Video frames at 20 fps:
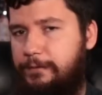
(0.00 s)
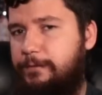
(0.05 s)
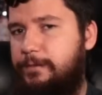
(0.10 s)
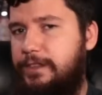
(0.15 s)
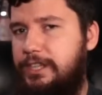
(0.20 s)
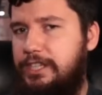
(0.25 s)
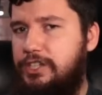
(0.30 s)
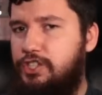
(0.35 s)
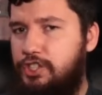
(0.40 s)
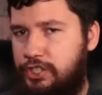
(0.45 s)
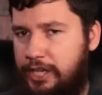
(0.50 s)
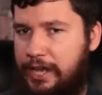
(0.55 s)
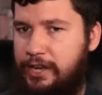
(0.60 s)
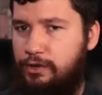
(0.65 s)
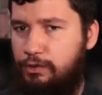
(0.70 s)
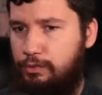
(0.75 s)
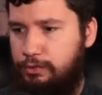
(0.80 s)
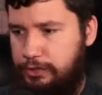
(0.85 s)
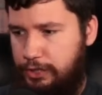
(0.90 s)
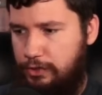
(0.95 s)
for the
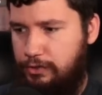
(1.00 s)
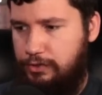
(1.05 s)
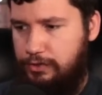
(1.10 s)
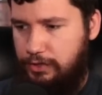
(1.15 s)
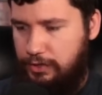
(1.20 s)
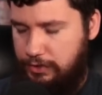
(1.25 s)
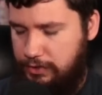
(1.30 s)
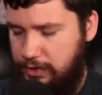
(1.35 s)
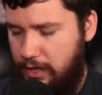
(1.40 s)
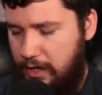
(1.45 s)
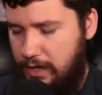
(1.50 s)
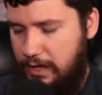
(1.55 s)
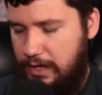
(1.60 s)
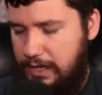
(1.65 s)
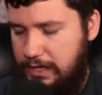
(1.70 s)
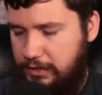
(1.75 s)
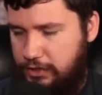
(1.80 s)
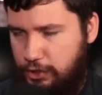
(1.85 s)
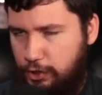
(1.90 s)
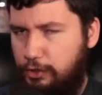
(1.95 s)
general users.
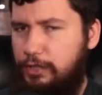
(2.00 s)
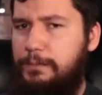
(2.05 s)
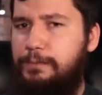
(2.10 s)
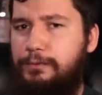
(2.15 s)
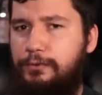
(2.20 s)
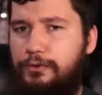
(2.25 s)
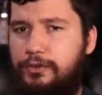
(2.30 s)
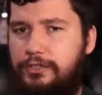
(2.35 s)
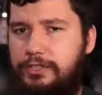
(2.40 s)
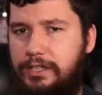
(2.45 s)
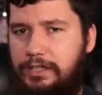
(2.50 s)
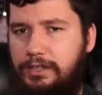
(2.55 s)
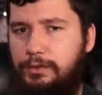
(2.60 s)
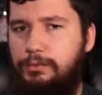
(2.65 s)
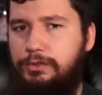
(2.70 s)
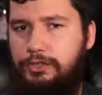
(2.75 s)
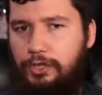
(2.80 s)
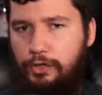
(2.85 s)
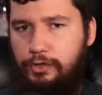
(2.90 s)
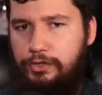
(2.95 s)
It took a project that
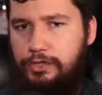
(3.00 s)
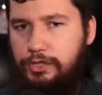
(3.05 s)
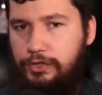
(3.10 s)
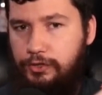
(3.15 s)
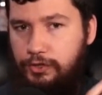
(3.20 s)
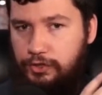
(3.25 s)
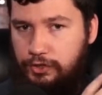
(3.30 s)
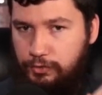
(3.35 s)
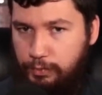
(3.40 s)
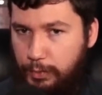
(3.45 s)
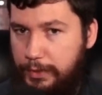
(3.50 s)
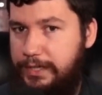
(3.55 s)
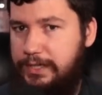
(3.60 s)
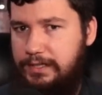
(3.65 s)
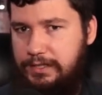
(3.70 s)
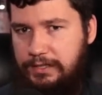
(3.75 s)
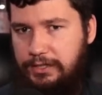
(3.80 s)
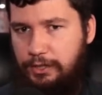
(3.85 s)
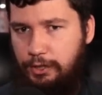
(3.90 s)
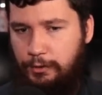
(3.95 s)
was going to destroy
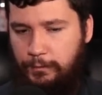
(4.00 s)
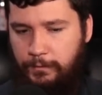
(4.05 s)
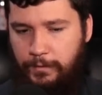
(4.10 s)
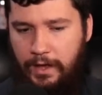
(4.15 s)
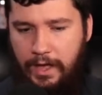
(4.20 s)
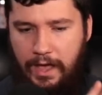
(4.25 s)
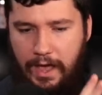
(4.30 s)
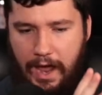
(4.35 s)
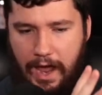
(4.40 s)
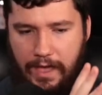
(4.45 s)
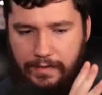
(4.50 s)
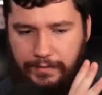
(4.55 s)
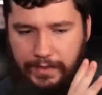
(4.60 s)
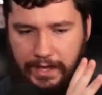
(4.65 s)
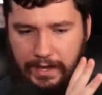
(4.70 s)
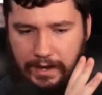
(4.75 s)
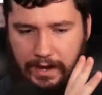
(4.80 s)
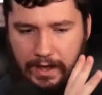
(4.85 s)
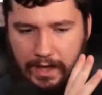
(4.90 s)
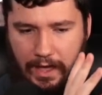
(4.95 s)
itself and
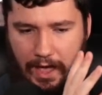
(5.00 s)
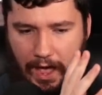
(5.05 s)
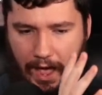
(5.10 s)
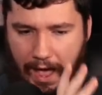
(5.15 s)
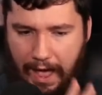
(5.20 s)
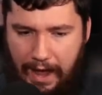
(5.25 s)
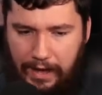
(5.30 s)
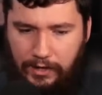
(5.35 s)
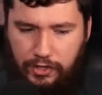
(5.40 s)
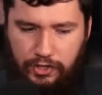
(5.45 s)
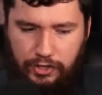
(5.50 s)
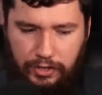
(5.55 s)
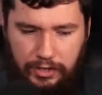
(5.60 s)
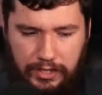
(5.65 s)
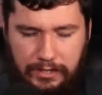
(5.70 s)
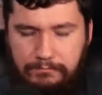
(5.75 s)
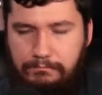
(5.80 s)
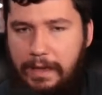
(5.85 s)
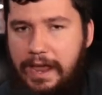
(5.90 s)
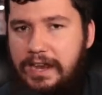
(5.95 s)
then
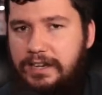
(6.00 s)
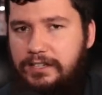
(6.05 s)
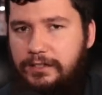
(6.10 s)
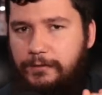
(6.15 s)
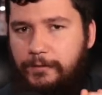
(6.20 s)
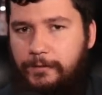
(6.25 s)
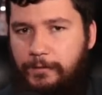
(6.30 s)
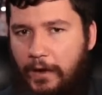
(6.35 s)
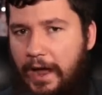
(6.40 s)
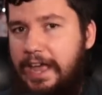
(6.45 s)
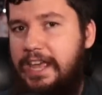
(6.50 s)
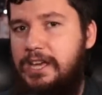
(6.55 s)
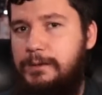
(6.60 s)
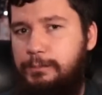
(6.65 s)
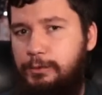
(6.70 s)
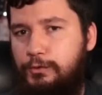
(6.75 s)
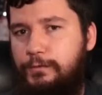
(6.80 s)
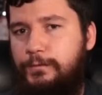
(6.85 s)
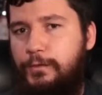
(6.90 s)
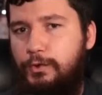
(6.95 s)
actually made it
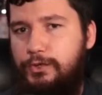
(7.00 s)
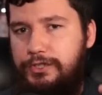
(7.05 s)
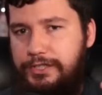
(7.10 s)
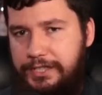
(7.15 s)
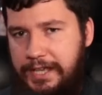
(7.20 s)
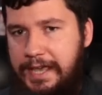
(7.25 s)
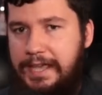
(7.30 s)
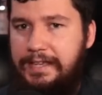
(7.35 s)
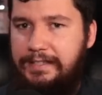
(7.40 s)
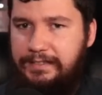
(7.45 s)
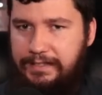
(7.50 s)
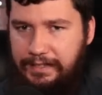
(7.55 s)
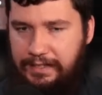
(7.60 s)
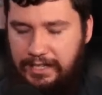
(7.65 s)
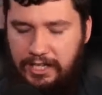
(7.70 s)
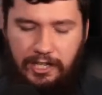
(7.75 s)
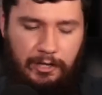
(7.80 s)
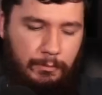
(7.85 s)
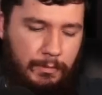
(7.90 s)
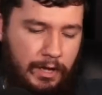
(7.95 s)
viable for years to
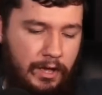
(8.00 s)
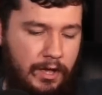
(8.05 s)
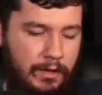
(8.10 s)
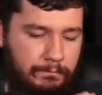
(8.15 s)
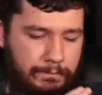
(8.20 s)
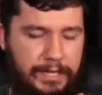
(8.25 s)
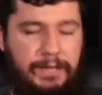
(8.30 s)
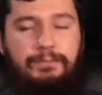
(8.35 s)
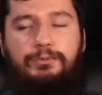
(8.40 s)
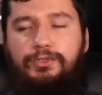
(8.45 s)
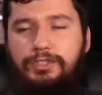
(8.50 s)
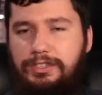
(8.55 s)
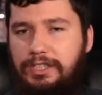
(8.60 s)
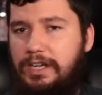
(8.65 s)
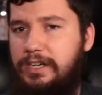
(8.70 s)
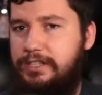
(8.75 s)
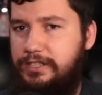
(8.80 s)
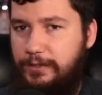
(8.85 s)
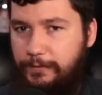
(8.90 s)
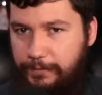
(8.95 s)
come. People
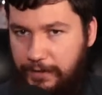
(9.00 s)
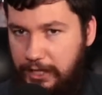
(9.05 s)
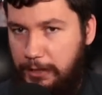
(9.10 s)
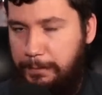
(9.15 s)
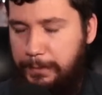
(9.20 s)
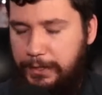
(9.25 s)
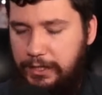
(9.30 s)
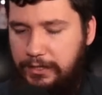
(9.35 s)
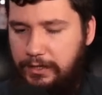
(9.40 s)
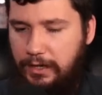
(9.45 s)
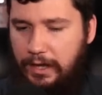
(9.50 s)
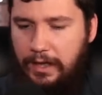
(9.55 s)
started developing it,